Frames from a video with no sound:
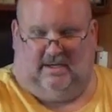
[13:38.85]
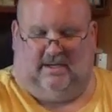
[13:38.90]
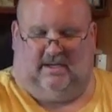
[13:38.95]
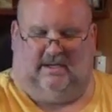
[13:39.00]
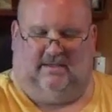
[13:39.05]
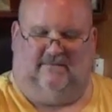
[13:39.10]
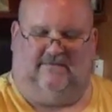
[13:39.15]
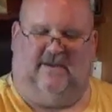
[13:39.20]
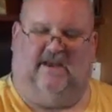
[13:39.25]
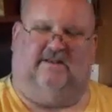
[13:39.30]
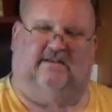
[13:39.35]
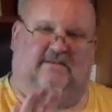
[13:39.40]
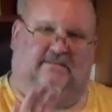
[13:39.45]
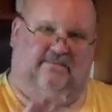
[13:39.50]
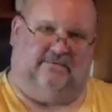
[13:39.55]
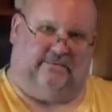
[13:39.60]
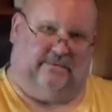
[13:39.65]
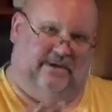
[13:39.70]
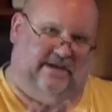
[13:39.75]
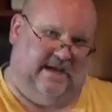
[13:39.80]
and the Phantom
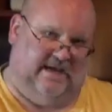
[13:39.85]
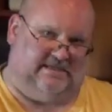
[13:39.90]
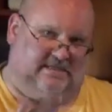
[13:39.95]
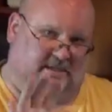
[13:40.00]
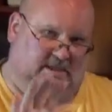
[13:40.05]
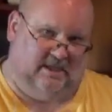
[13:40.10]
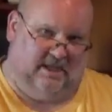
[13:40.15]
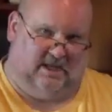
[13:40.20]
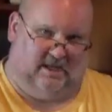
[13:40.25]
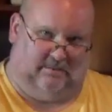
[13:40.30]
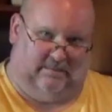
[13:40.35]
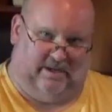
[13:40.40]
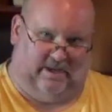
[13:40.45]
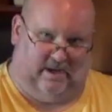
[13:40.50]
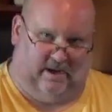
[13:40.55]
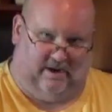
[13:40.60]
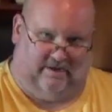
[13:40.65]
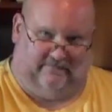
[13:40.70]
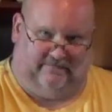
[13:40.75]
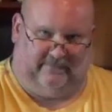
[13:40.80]
3 has a little bit
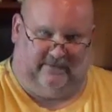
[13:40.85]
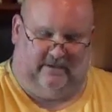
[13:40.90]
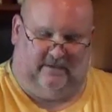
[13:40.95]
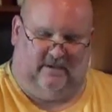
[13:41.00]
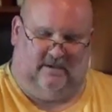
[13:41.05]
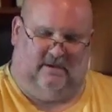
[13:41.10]
of,